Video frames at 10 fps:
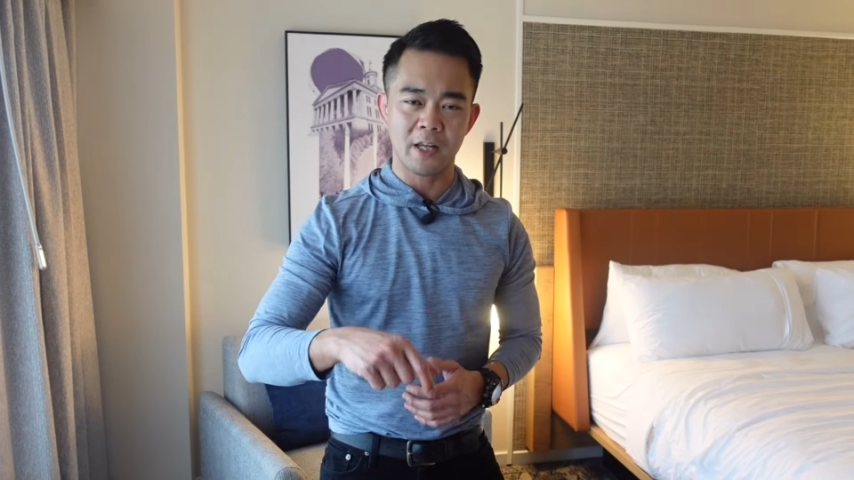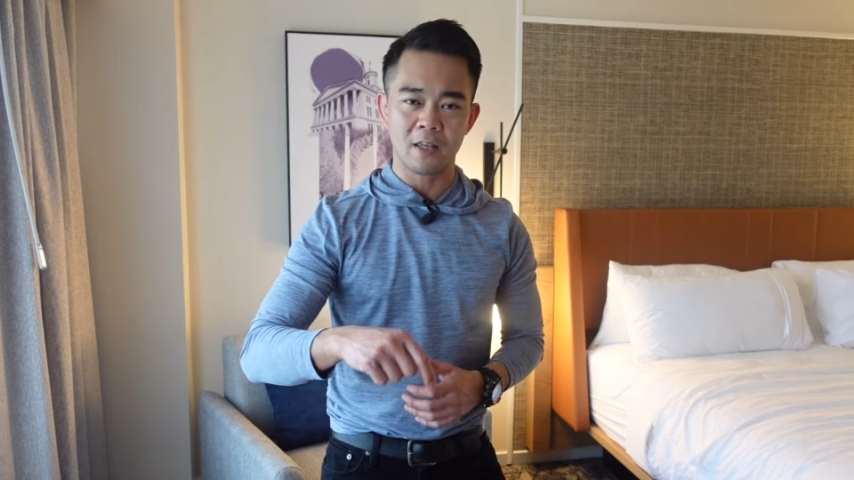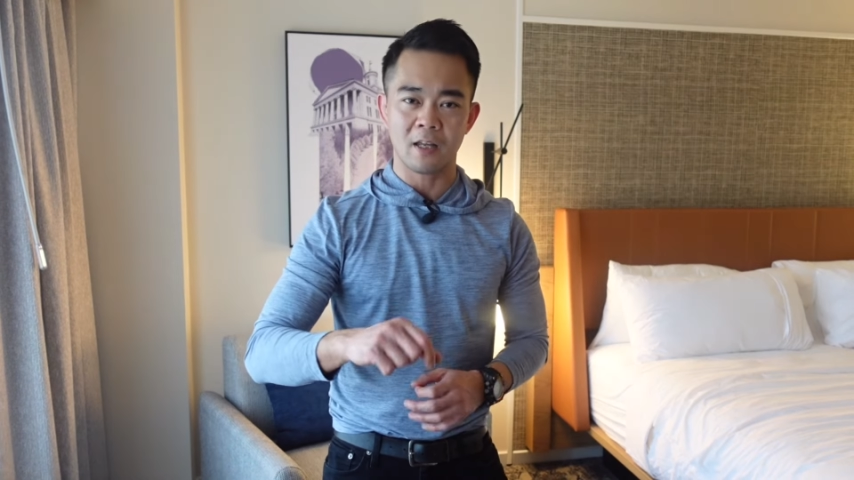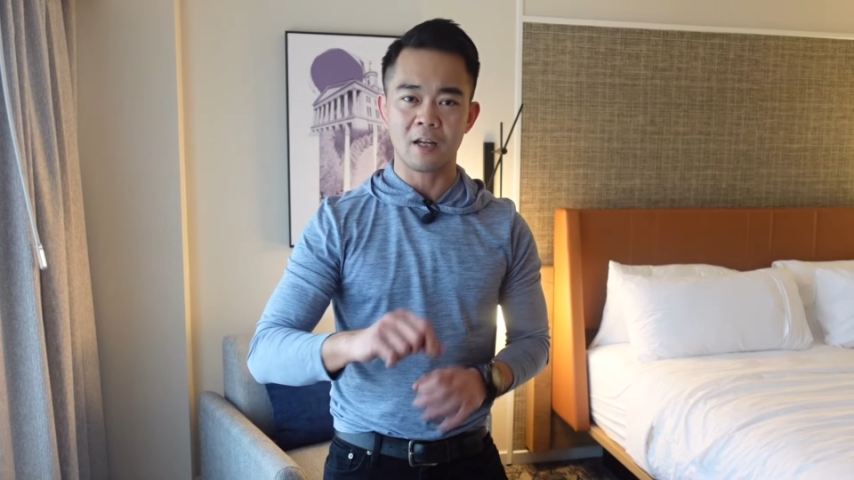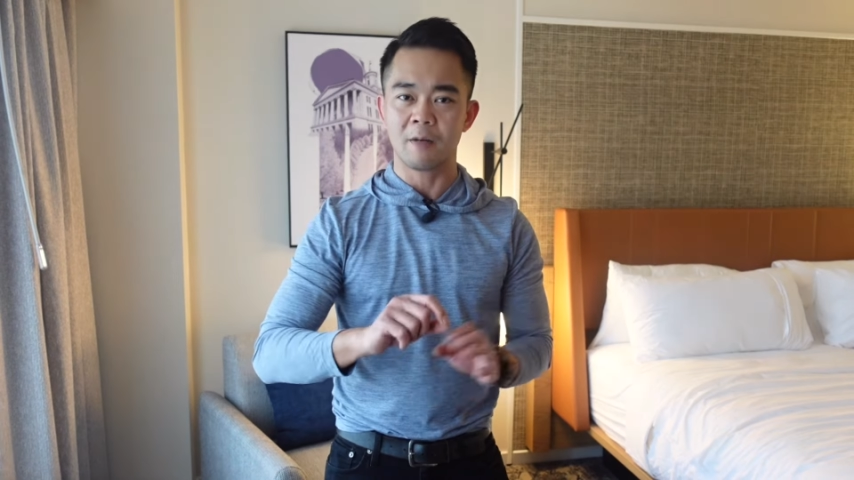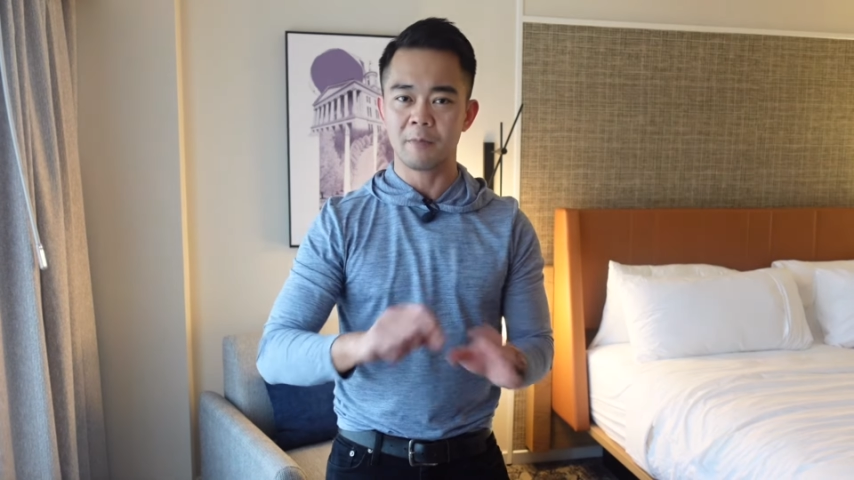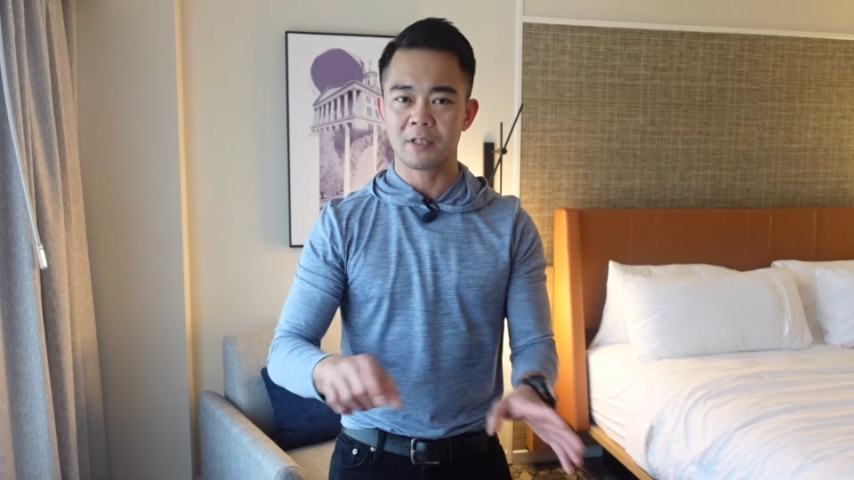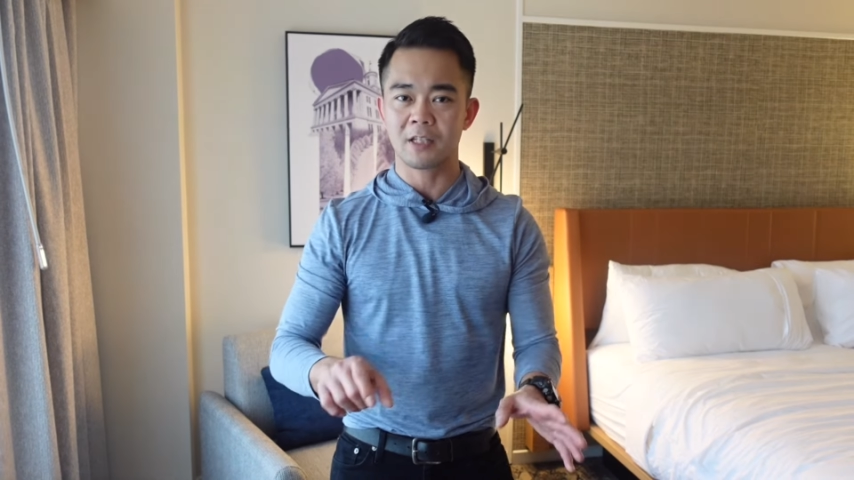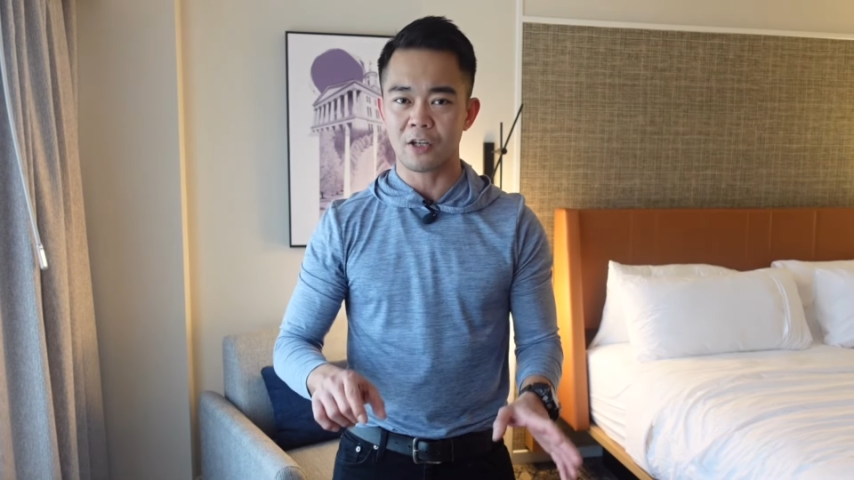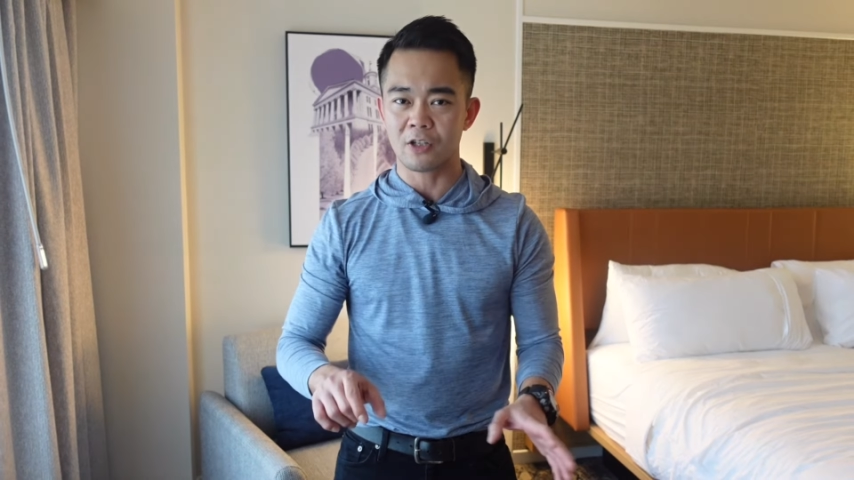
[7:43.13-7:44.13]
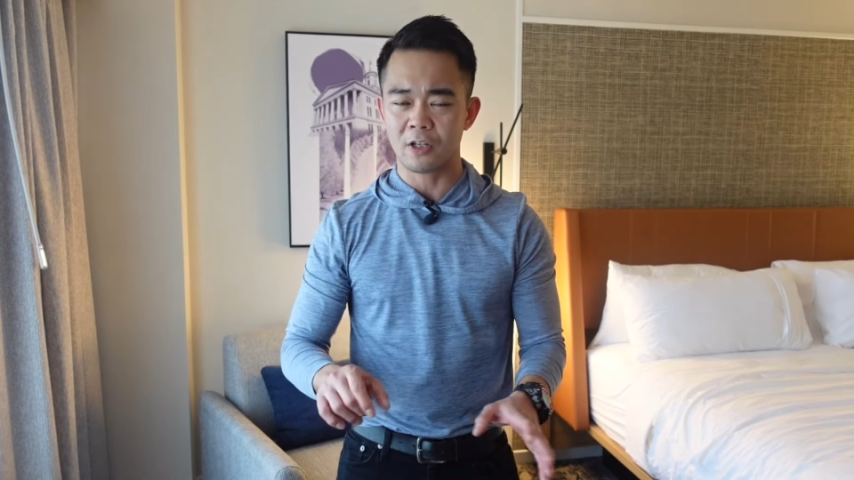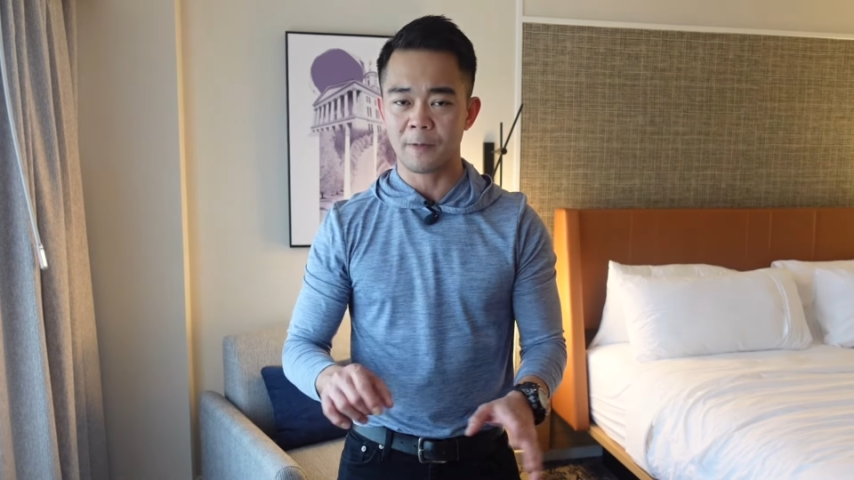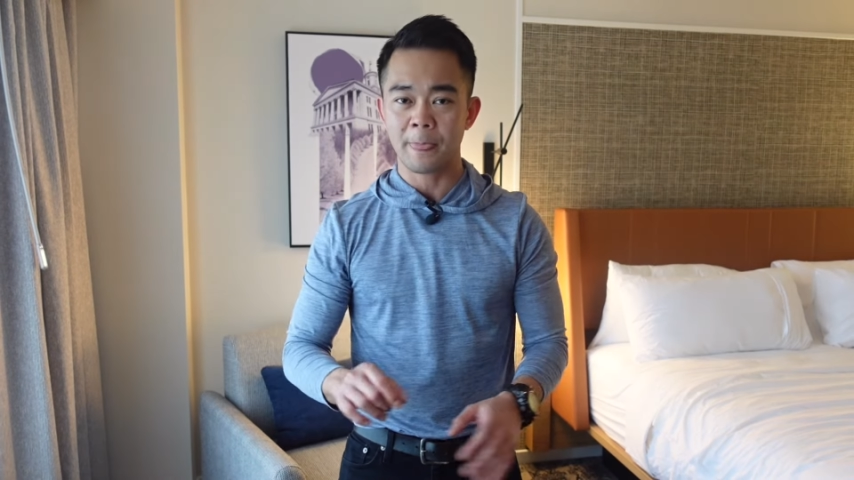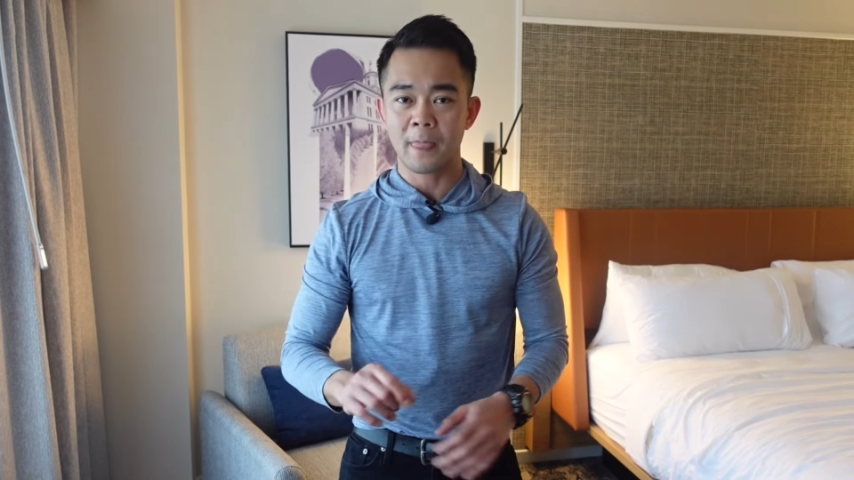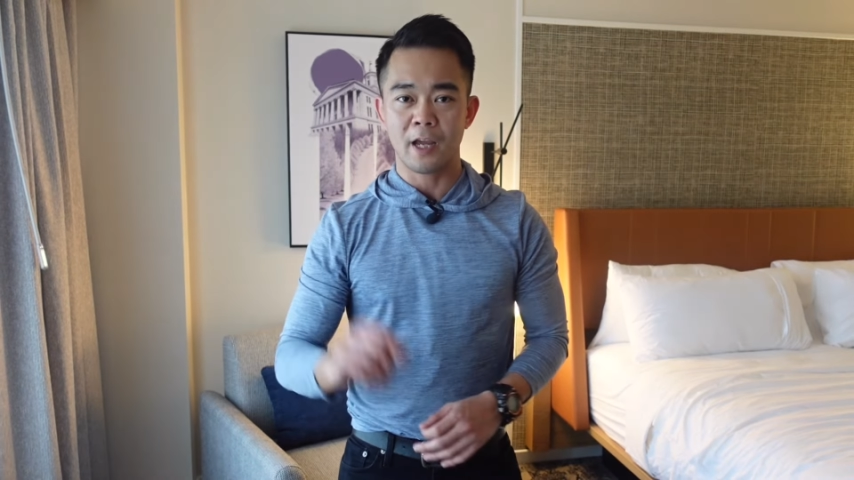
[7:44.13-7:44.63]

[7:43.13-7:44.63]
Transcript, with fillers: in the comment section.